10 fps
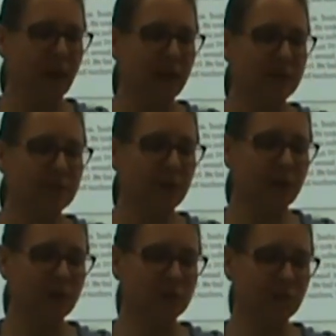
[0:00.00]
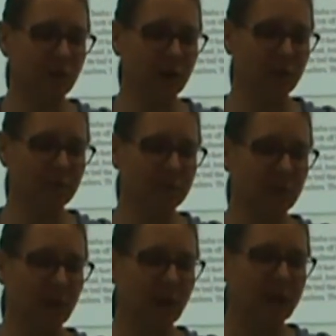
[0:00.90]
His fingers froze.
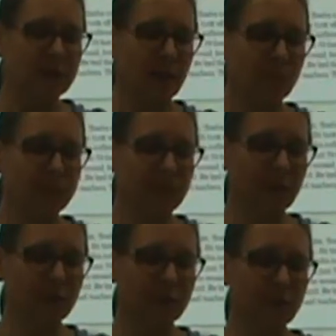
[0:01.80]
Tempa suffered